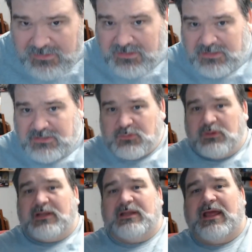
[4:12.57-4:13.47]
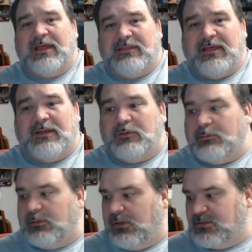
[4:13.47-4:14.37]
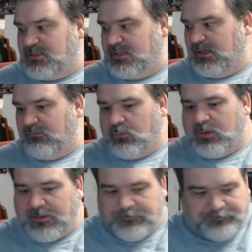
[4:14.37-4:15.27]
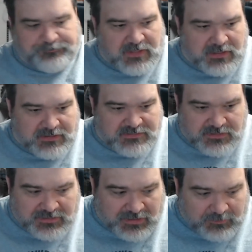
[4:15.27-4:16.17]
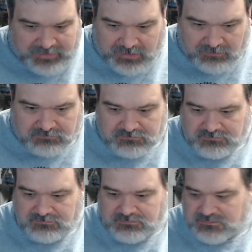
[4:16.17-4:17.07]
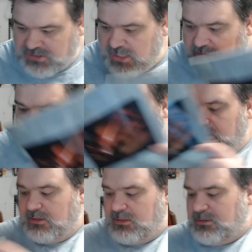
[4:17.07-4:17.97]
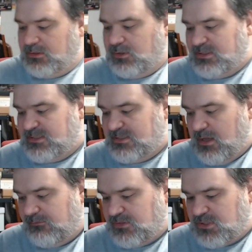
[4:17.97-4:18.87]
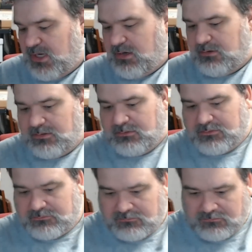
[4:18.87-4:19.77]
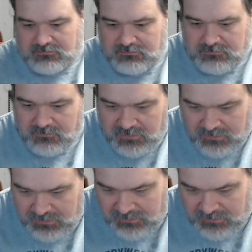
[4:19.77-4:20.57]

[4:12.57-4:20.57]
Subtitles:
sorted, and then we will launch the giveaway. So there we go. Shared, good stuff shared. Good,